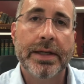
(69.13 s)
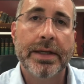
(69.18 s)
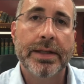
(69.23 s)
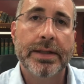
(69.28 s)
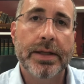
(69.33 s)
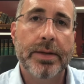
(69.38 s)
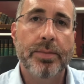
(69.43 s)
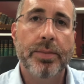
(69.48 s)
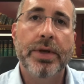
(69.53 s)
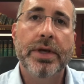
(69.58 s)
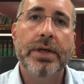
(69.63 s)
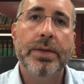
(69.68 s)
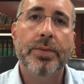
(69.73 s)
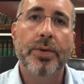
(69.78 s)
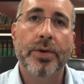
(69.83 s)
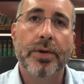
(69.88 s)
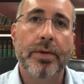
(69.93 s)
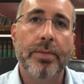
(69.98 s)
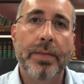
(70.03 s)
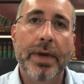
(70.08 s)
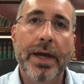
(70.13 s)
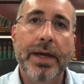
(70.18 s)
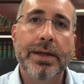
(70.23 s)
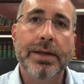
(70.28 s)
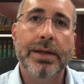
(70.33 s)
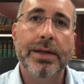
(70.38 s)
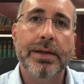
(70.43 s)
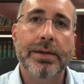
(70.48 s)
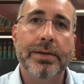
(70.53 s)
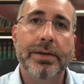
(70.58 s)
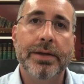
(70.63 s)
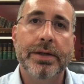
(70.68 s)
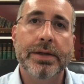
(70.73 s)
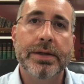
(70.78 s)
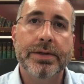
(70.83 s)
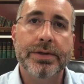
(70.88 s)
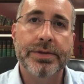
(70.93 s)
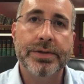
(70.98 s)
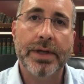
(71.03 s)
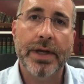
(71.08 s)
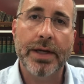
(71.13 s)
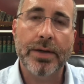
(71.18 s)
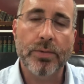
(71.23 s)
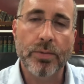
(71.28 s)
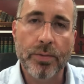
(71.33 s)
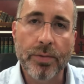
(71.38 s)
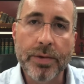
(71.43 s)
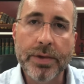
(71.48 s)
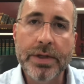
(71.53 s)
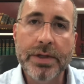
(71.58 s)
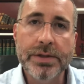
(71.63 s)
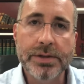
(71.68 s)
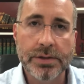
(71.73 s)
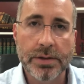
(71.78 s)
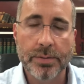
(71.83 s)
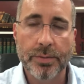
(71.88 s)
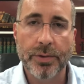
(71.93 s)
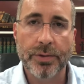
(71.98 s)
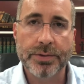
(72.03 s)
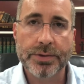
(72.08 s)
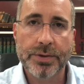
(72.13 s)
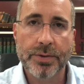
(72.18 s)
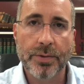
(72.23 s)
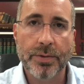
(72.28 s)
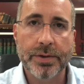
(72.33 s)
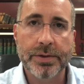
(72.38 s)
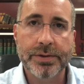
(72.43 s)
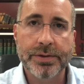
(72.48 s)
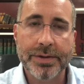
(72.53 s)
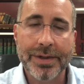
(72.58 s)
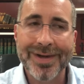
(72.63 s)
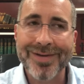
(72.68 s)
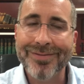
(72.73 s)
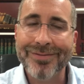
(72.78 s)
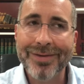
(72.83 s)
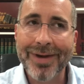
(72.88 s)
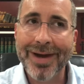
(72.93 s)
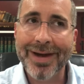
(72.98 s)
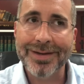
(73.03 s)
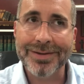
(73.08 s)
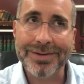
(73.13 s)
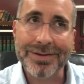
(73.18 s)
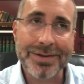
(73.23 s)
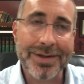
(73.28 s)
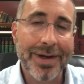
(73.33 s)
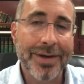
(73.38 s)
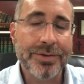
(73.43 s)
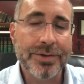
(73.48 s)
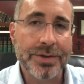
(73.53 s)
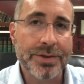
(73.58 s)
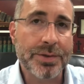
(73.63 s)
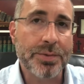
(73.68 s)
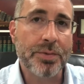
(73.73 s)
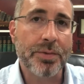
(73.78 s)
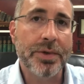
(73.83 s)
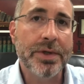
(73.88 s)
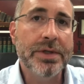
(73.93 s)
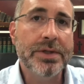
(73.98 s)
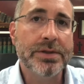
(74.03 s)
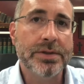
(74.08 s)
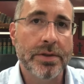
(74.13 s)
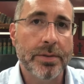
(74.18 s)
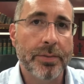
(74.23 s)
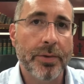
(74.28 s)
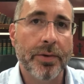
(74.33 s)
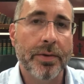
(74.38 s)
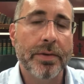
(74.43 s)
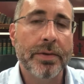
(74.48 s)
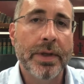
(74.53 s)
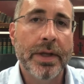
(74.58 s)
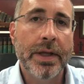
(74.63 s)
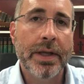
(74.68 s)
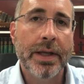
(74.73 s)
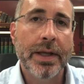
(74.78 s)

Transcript: that people are making, that is a reasonable choice, that in fact is not just reasonable,